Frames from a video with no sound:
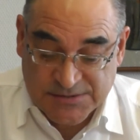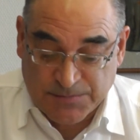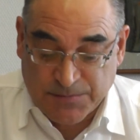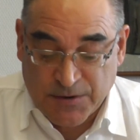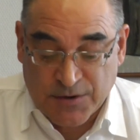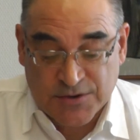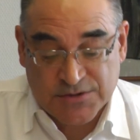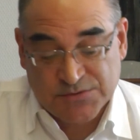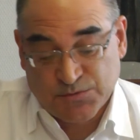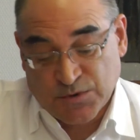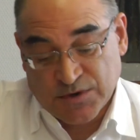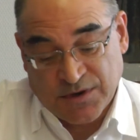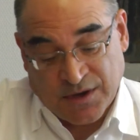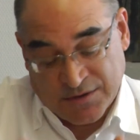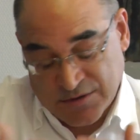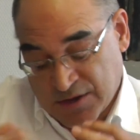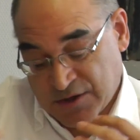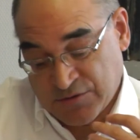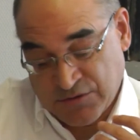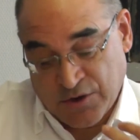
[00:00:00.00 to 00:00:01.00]
I suppose,
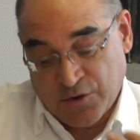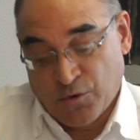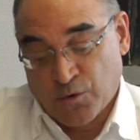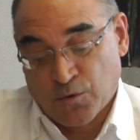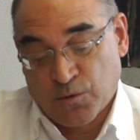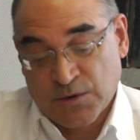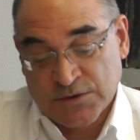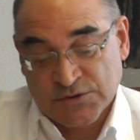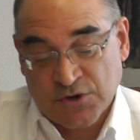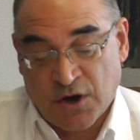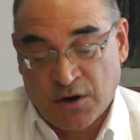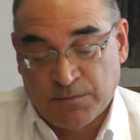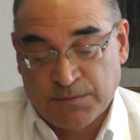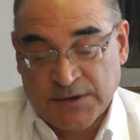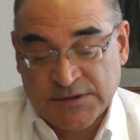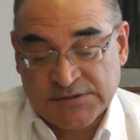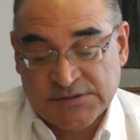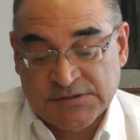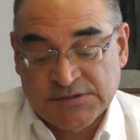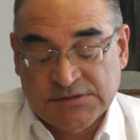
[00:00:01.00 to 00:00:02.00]
and there always
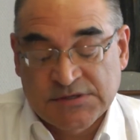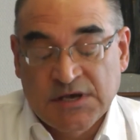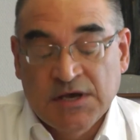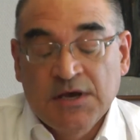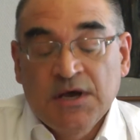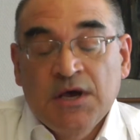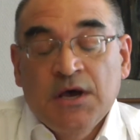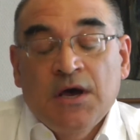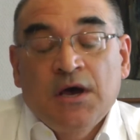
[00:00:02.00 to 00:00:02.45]
are pluses,